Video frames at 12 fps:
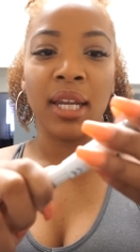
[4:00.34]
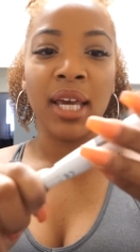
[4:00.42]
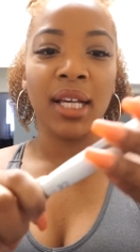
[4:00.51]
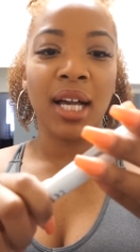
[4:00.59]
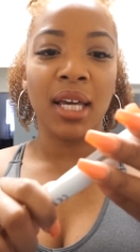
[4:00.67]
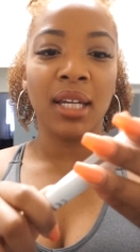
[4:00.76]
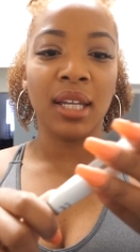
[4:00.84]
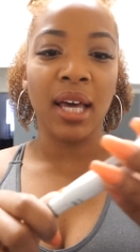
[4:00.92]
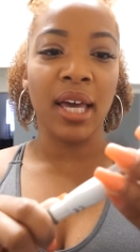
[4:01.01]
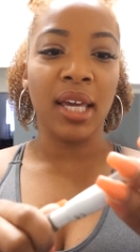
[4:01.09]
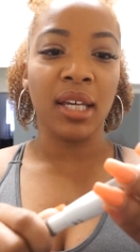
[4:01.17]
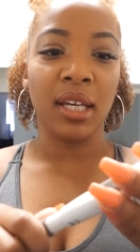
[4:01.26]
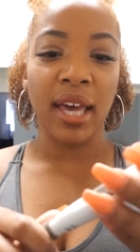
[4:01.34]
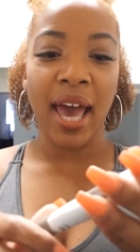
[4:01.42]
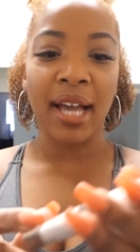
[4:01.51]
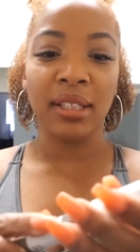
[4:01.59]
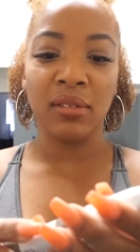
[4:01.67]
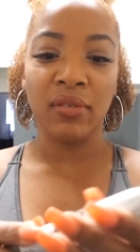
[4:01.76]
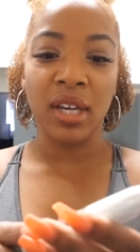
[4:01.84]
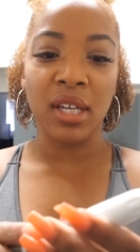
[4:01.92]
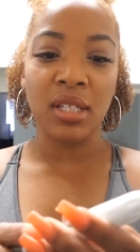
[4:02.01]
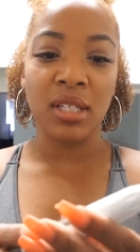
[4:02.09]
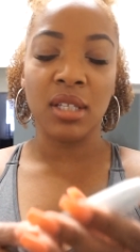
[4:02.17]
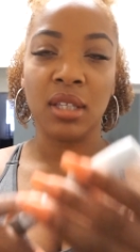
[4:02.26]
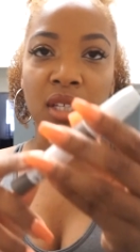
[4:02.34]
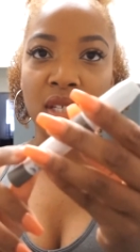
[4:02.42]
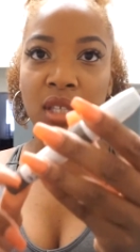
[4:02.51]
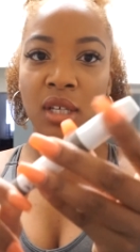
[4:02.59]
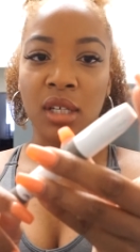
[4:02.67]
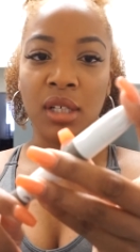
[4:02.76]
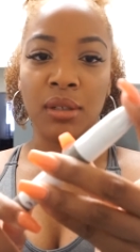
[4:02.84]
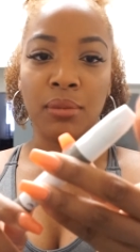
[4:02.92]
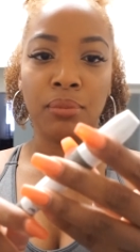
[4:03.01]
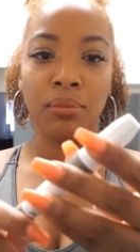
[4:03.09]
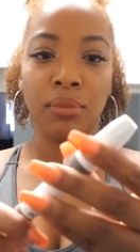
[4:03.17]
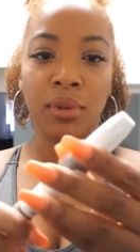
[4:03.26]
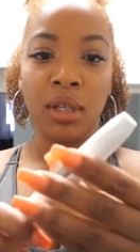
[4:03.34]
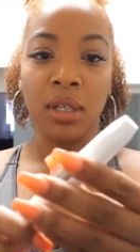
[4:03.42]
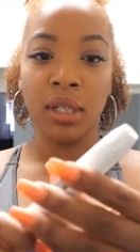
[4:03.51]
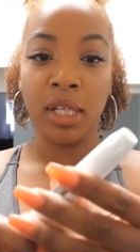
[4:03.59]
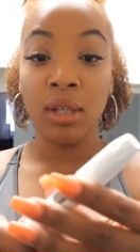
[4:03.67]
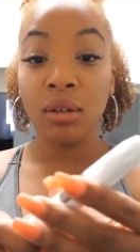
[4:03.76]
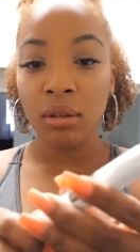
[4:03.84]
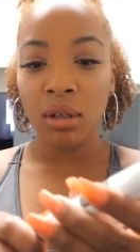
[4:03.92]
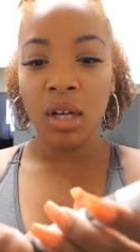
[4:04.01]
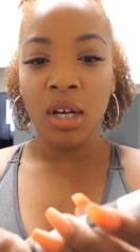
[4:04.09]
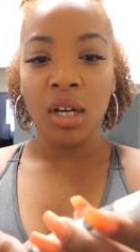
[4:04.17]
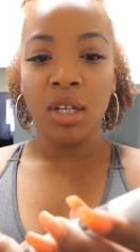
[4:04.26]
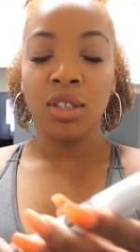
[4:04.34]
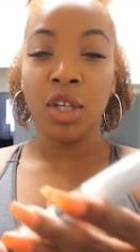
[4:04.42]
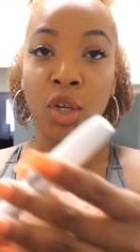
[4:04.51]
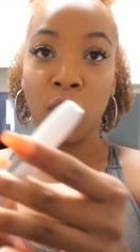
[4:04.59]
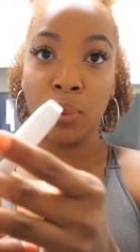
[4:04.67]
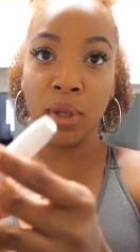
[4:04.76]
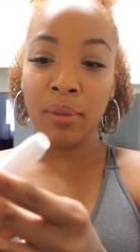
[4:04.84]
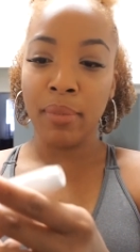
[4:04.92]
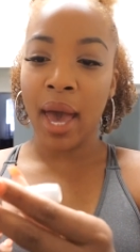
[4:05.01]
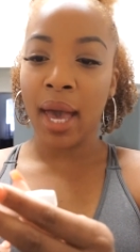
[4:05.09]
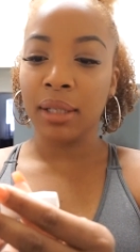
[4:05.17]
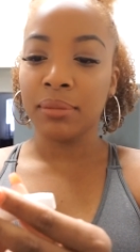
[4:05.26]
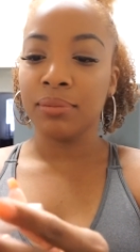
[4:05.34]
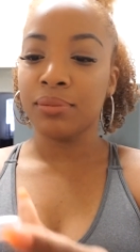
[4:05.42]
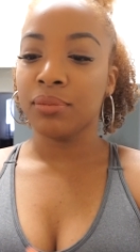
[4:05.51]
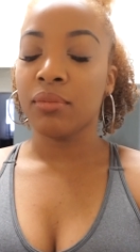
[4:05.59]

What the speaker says: and that kind of activates the needle. So you're going to put it back.